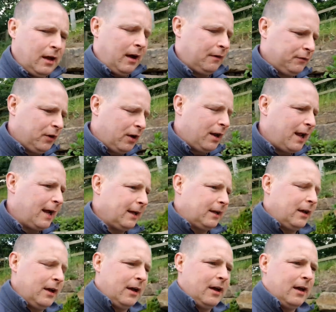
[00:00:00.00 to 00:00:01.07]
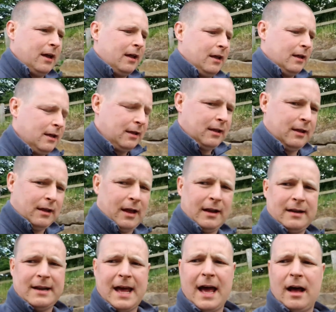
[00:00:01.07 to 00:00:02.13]
I've got like a
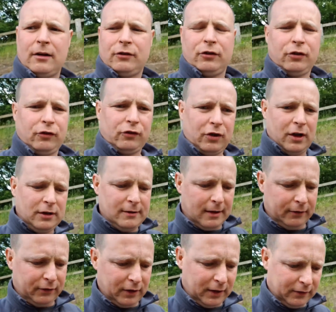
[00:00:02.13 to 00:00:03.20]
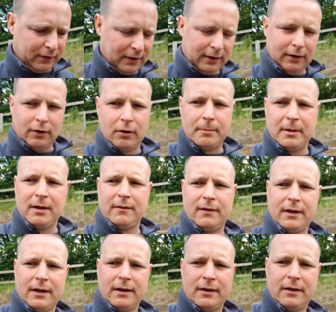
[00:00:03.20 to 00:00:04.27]
net. I'll just turn you around so you can see a little bit of it.